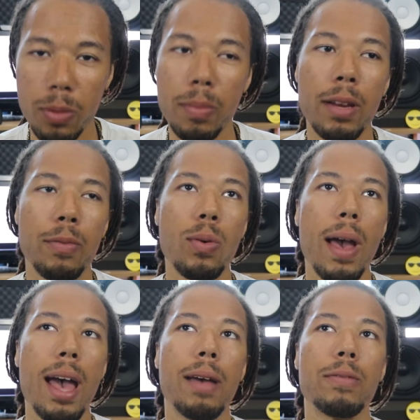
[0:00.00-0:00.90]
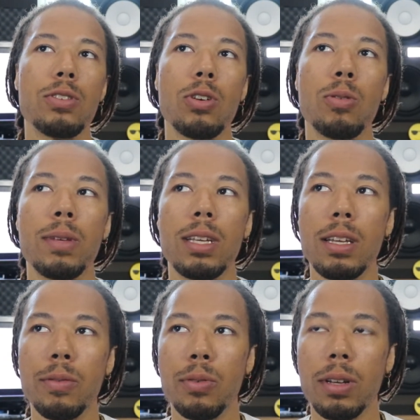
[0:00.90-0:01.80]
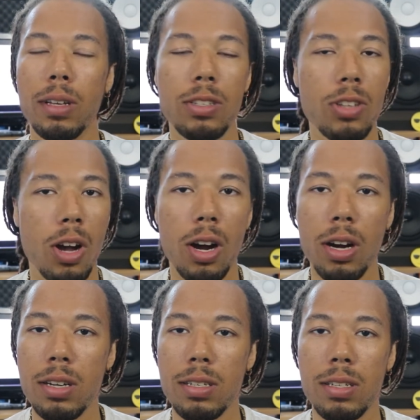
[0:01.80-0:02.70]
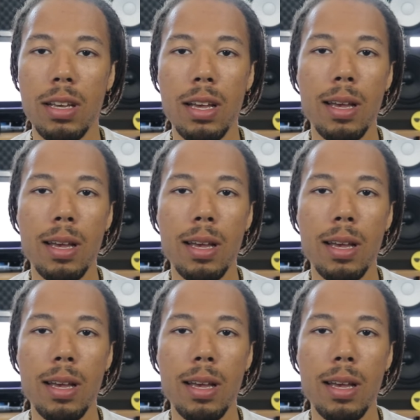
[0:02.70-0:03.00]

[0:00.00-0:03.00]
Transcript: But if you have so many different guitars and